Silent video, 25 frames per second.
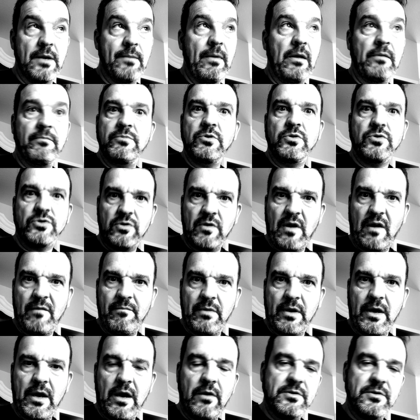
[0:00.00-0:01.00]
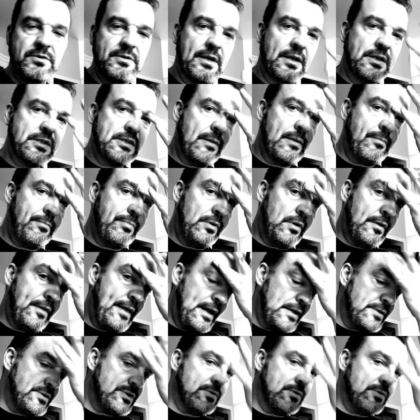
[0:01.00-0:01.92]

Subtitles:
I'll use Krav Maga as an example of that.